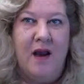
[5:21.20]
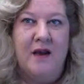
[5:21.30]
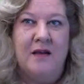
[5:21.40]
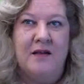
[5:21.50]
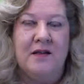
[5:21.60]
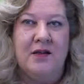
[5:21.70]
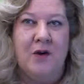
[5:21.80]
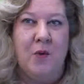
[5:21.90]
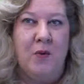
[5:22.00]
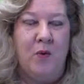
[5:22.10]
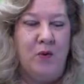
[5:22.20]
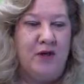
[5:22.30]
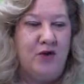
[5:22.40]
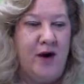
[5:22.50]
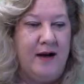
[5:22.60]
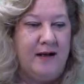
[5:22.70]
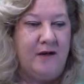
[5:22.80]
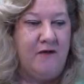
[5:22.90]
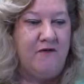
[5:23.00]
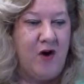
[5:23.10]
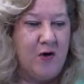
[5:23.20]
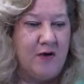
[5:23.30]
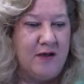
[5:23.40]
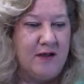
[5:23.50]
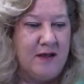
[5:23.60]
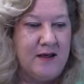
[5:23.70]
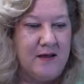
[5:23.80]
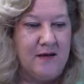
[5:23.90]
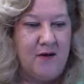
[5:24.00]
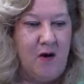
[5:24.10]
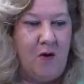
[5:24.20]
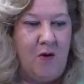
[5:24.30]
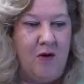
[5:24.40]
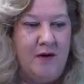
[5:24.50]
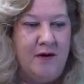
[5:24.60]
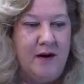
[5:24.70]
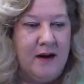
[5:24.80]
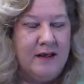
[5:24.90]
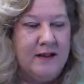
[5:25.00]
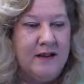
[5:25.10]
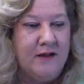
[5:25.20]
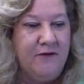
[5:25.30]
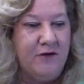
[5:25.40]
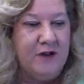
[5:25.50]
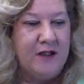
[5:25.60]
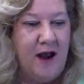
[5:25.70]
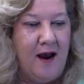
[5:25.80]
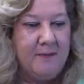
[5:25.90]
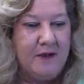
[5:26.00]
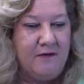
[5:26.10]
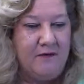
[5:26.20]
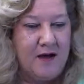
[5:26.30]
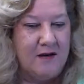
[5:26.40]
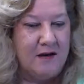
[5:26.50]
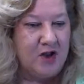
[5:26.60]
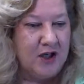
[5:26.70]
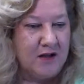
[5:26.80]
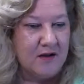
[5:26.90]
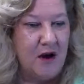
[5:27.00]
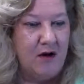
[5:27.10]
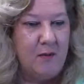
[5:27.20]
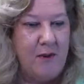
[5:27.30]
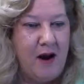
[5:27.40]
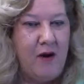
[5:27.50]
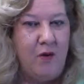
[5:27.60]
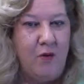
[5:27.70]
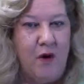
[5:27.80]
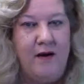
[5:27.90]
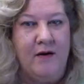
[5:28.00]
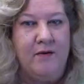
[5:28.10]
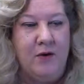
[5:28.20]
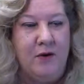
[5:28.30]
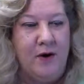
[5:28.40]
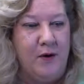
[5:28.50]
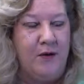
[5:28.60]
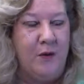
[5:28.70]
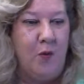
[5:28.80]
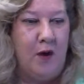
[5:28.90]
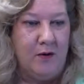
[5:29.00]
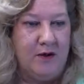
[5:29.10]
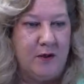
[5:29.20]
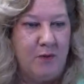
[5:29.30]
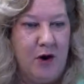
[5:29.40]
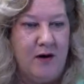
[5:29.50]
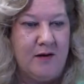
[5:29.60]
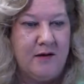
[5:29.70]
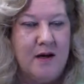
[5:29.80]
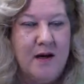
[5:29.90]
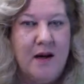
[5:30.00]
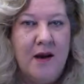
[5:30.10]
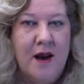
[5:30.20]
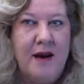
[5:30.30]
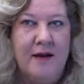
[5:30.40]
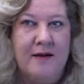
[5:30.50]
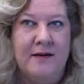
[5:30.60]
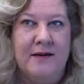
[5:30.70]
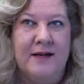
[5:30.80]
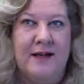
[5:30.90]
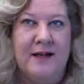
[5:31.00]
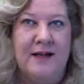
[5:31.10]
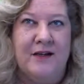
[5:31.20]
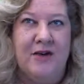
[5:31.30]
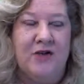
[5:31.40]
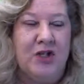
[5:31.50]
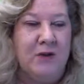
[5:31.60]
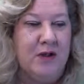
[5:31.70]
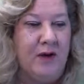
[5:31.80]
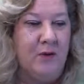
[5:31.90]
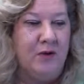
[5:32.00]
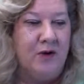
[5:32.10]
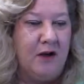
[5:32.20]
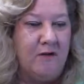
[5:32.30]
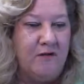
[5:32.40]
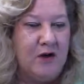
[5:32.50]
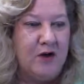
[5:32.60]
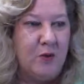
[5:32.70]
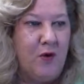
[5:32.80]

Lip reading: And, you know, we want to try to get the focus in on different types of things that she can talk about around her health and wellness products. And, you know, she was like really confused.